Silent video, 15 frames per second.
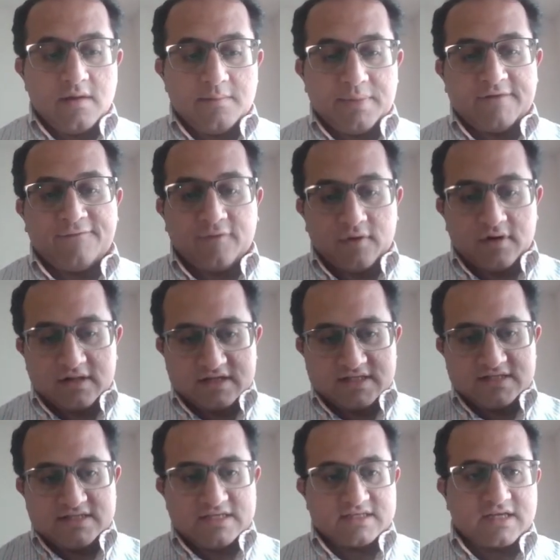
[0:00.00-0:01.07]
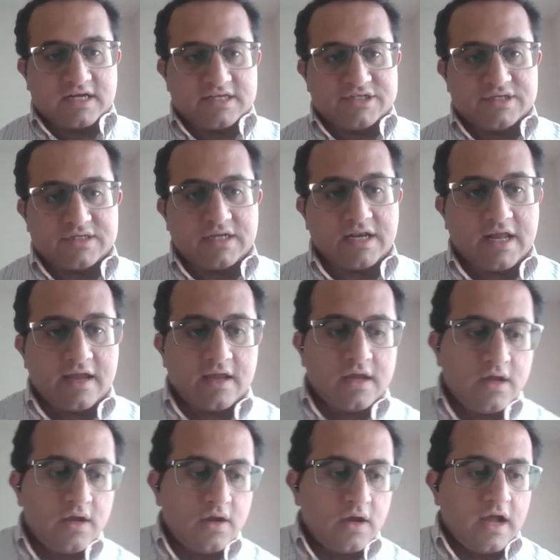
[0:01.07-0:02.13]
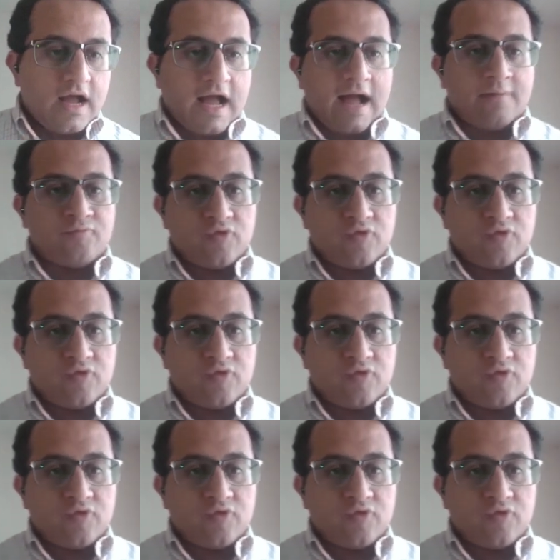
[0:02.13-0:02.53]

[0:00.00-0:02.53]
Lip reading: But for this discussion today, I'm